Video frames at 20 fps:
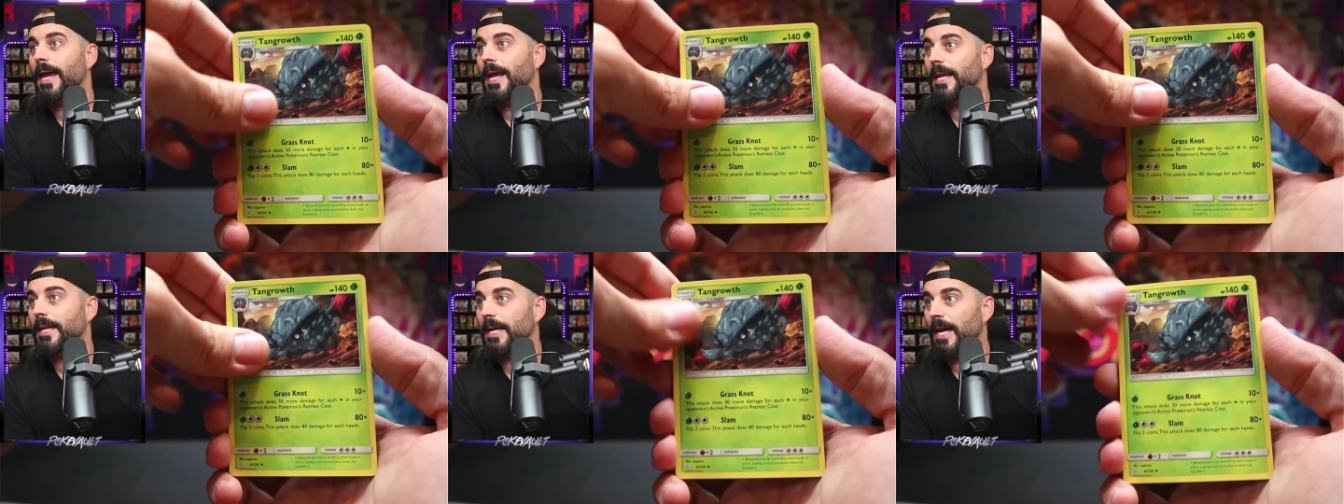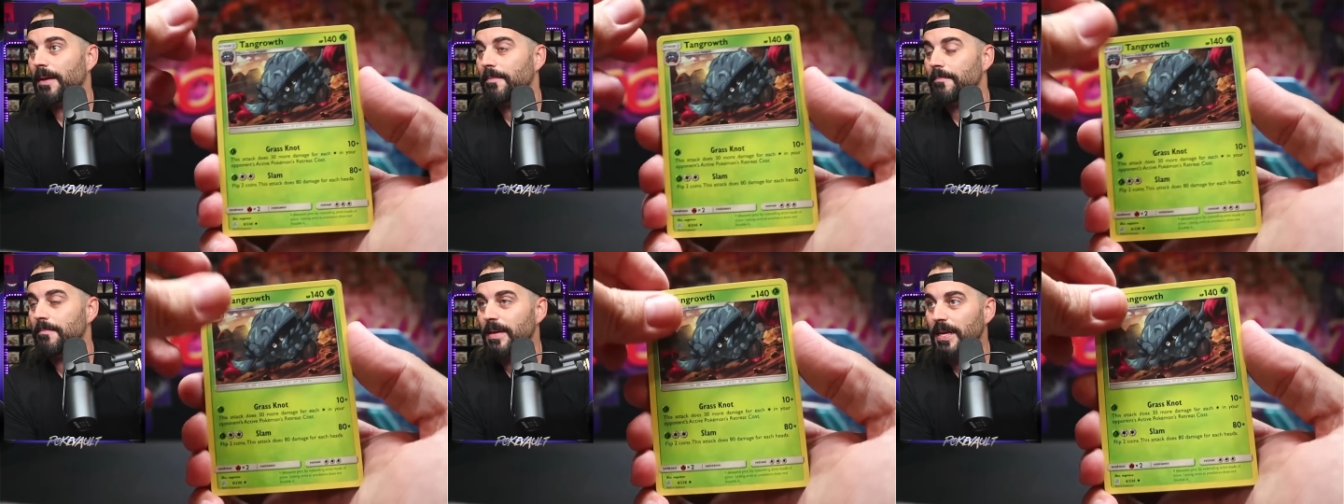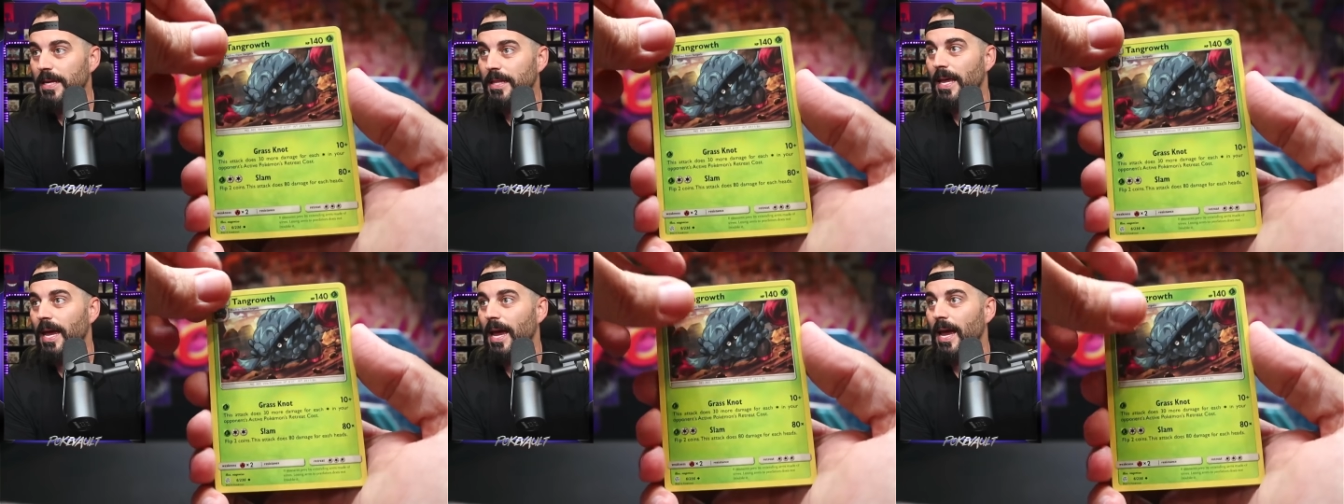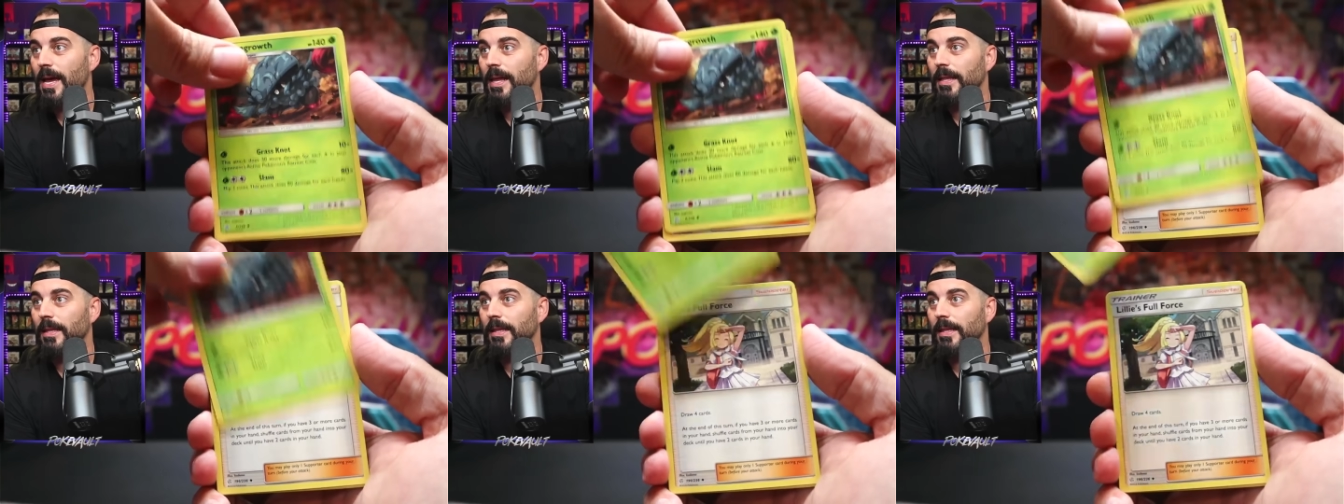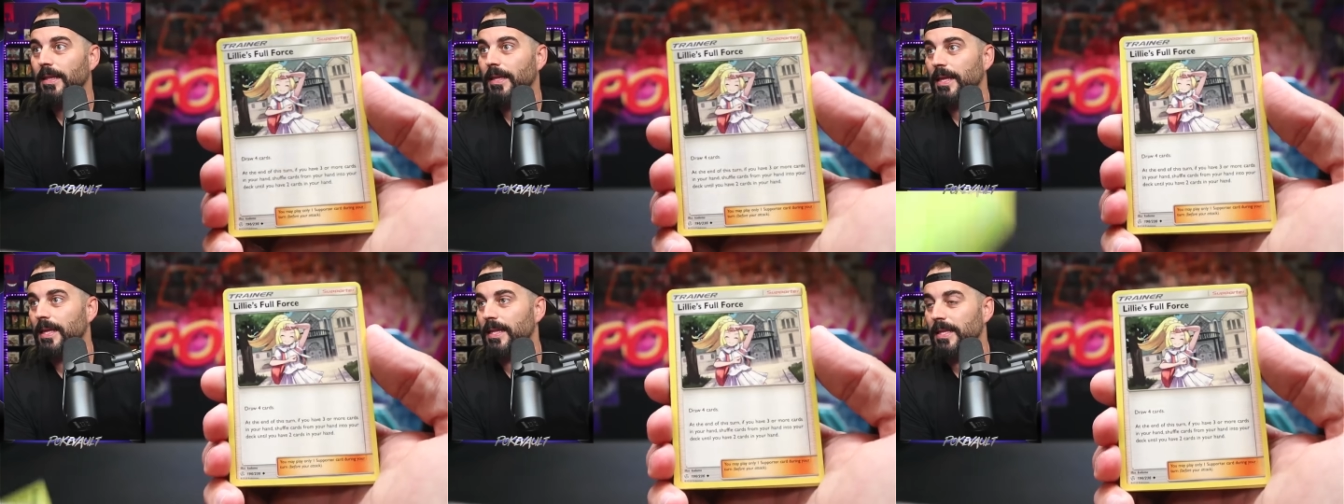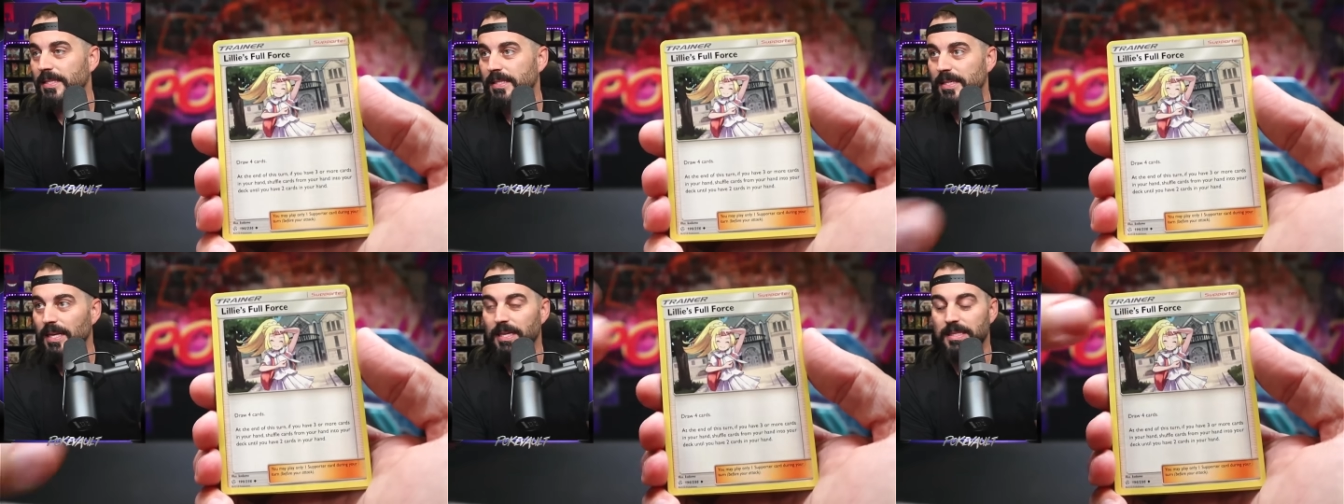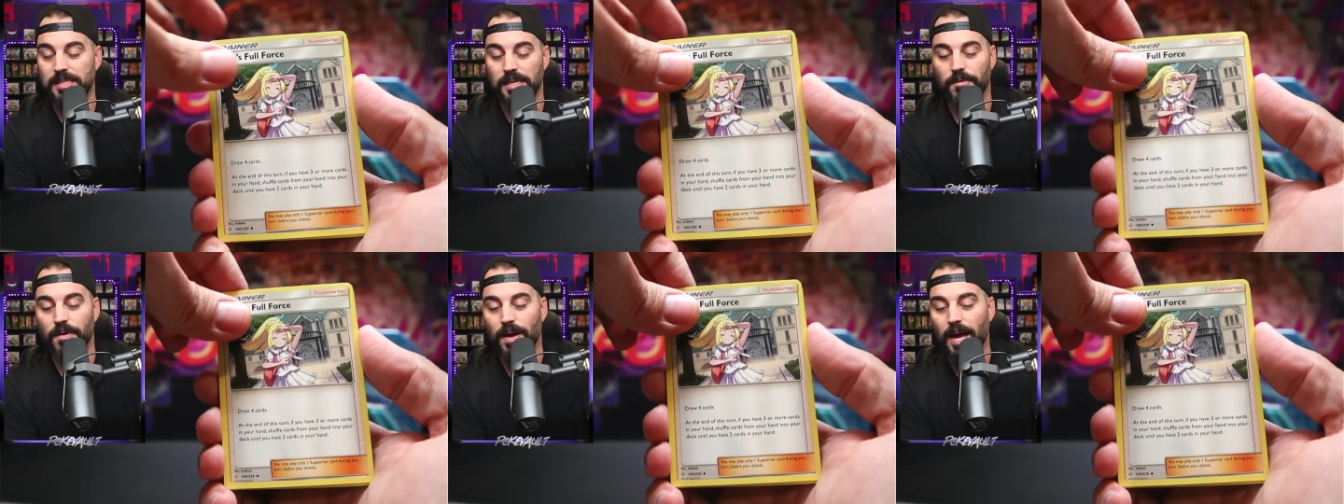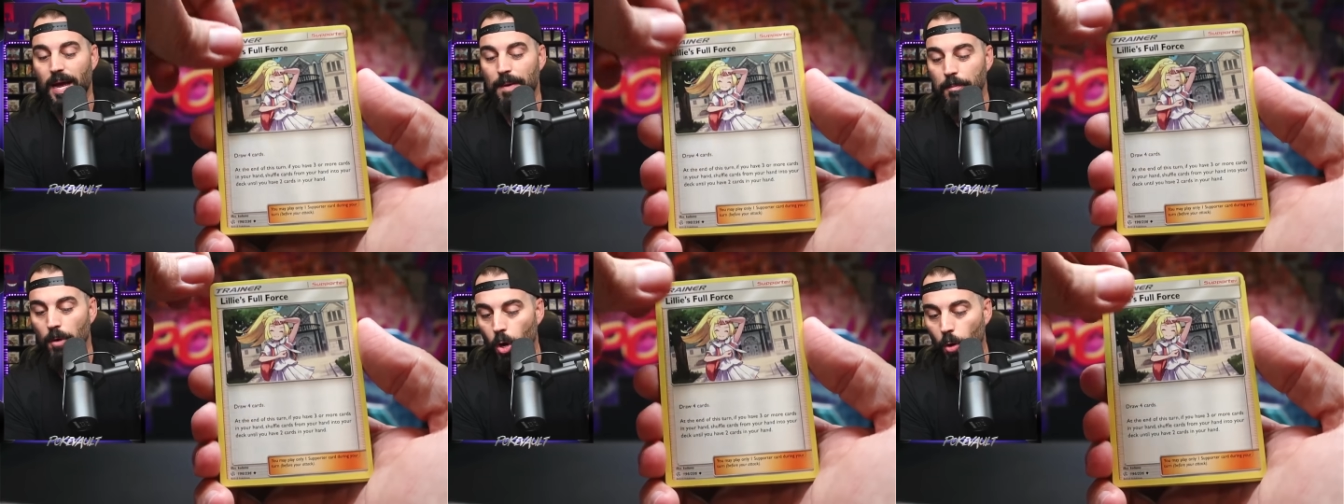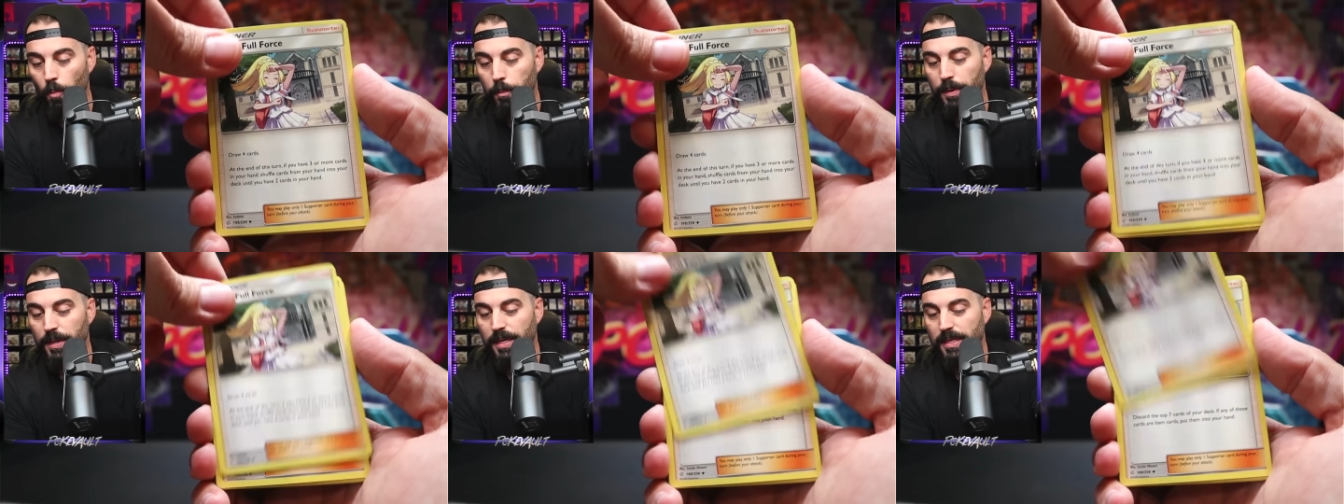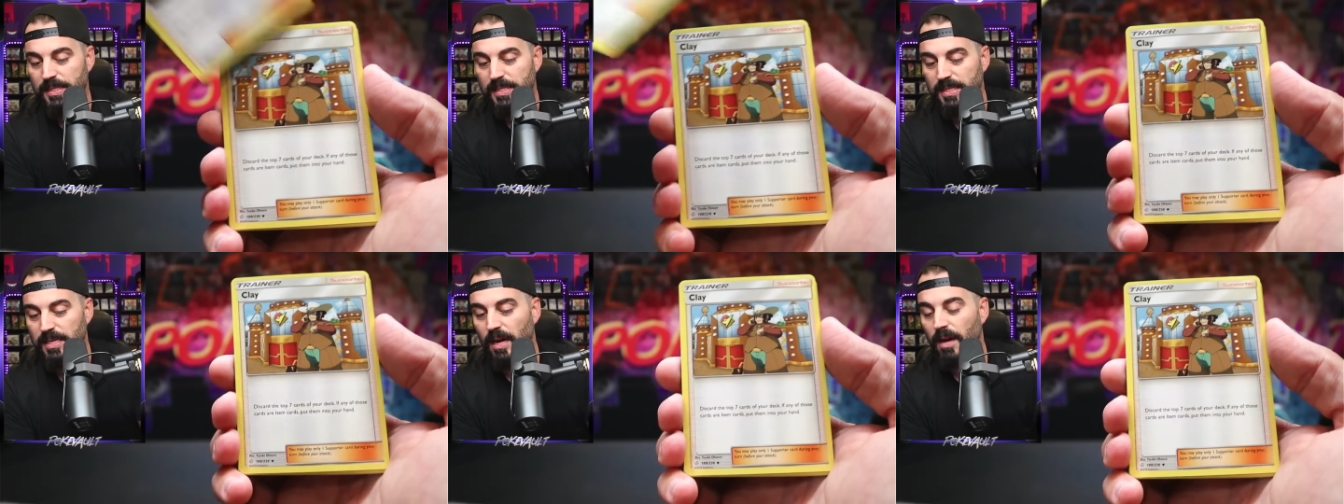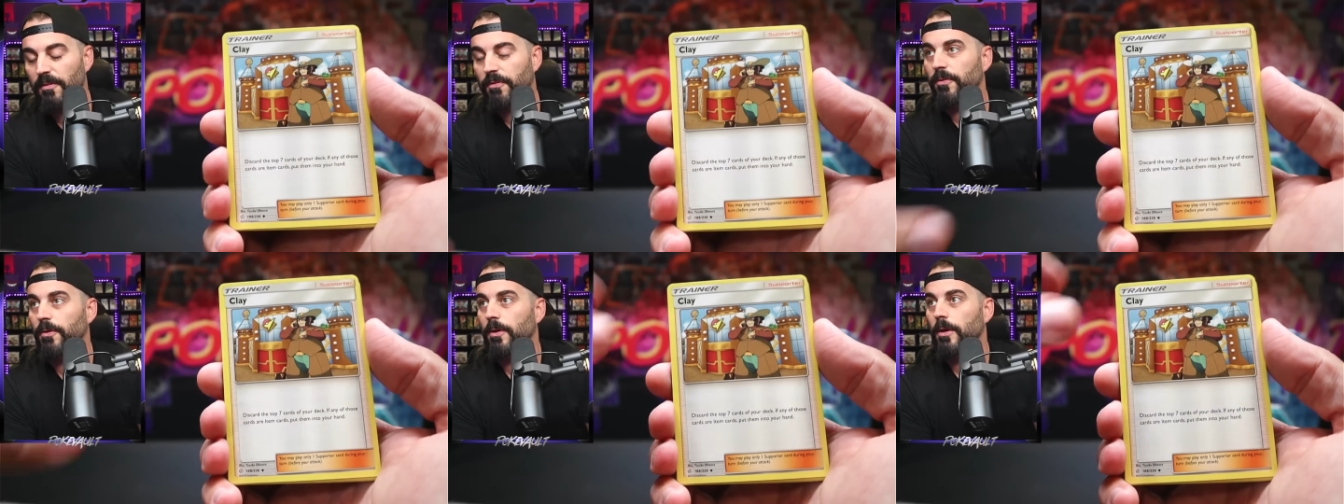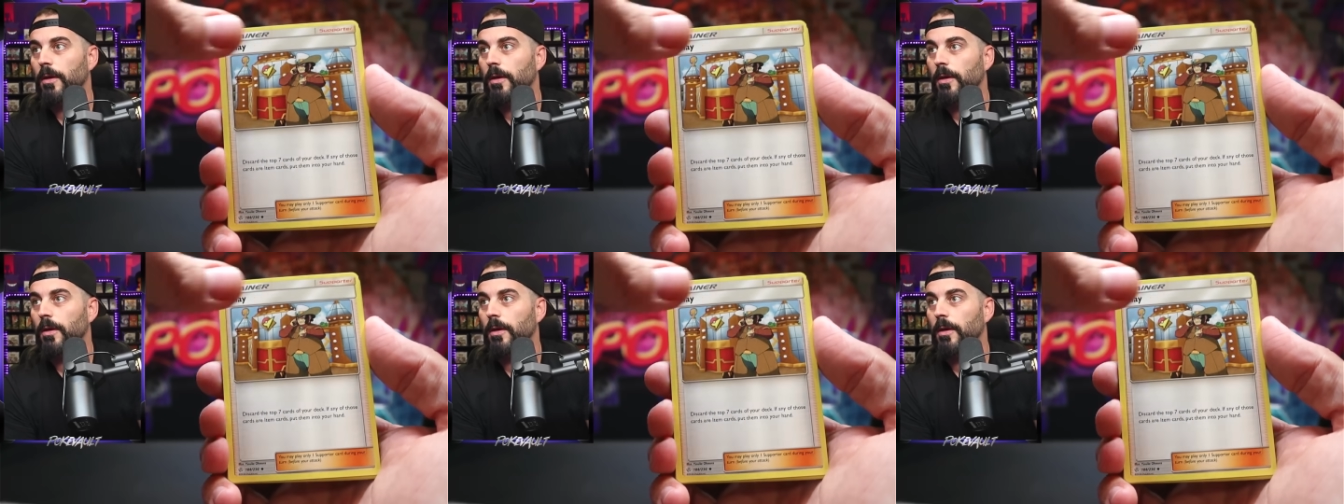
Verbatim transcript: And I mean that in the sense of I'm opening stuff